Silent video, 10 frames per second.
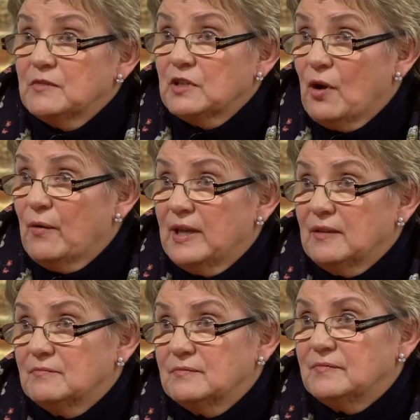
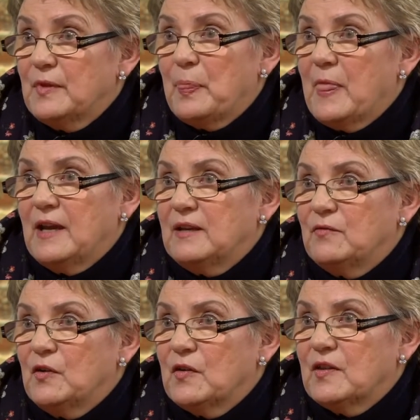going any
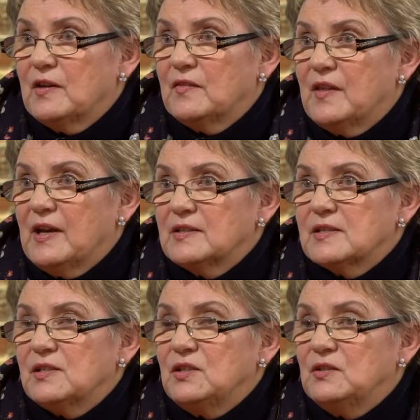further,
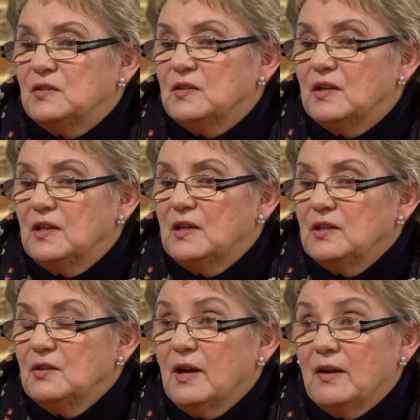that you
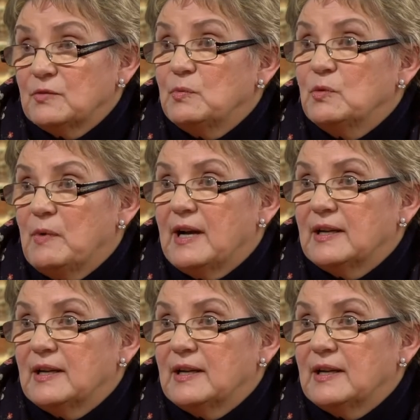have to pull back.